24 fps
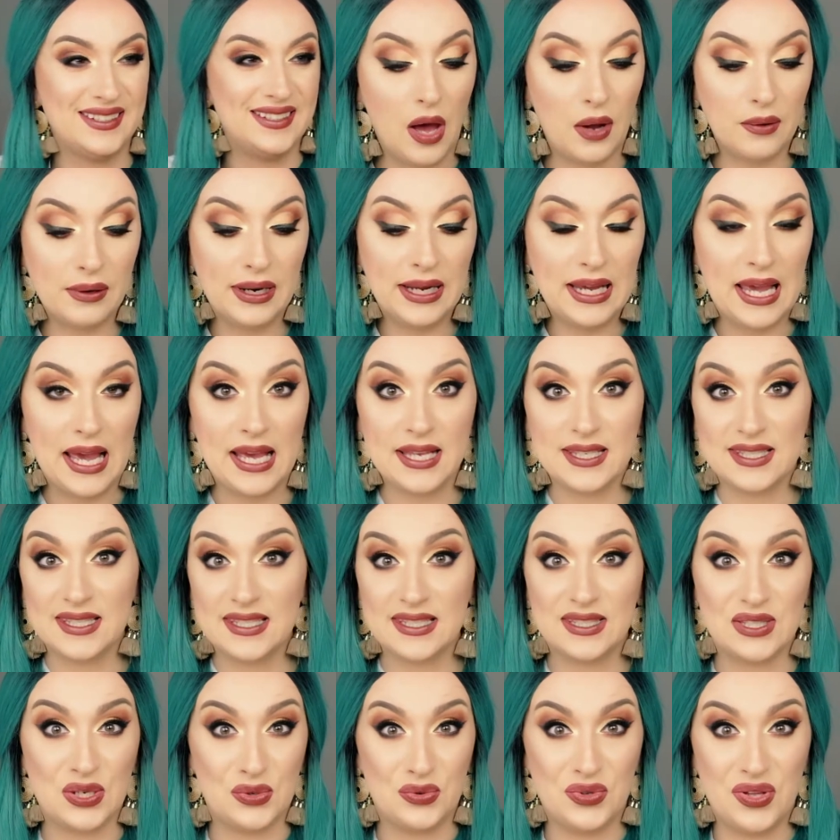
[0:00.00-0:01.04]
All right,
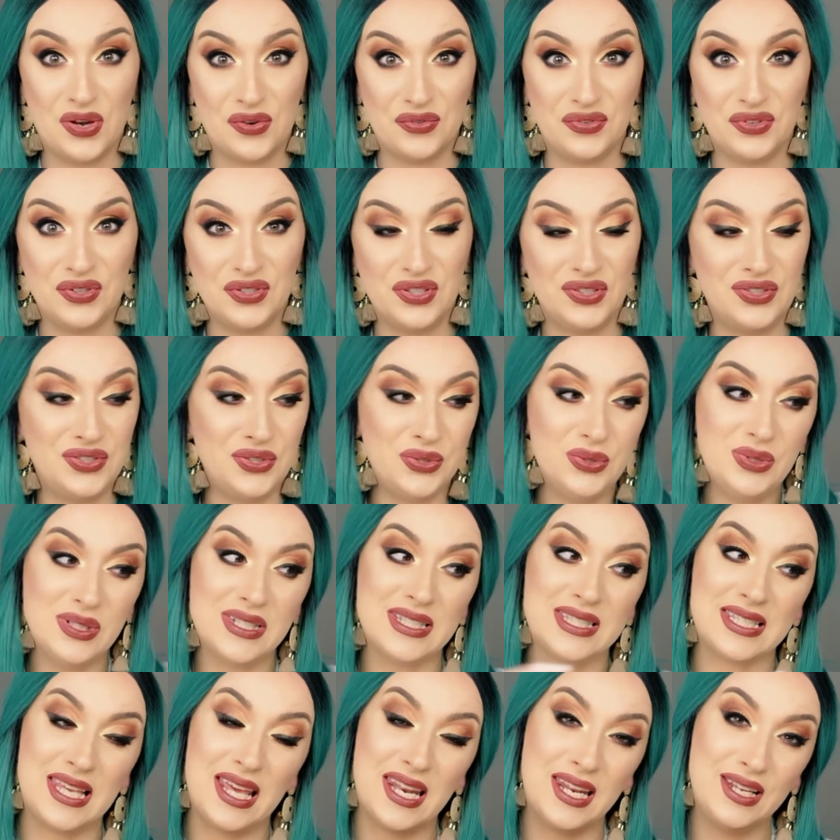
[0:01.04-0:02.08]
guys, so without further ado,
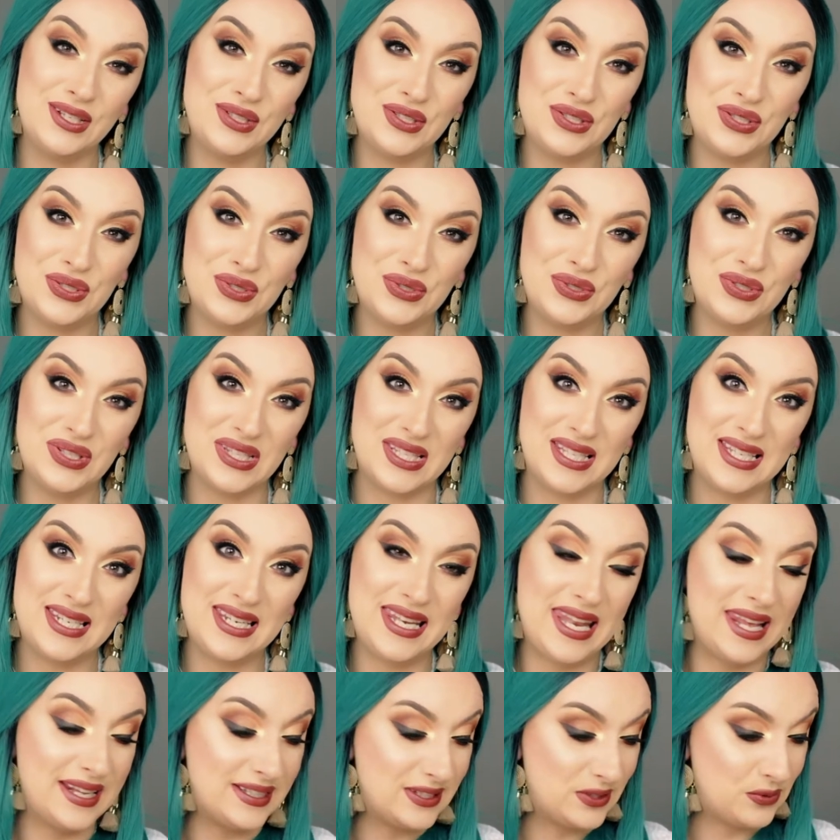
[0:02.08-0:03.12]
let's get into the
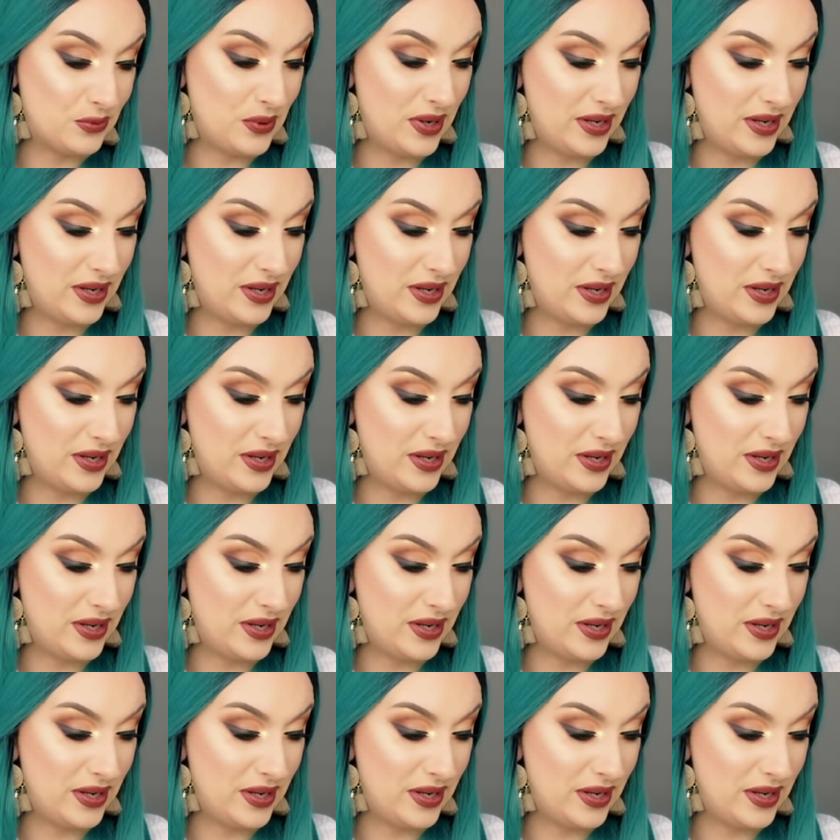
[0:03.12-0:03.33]
next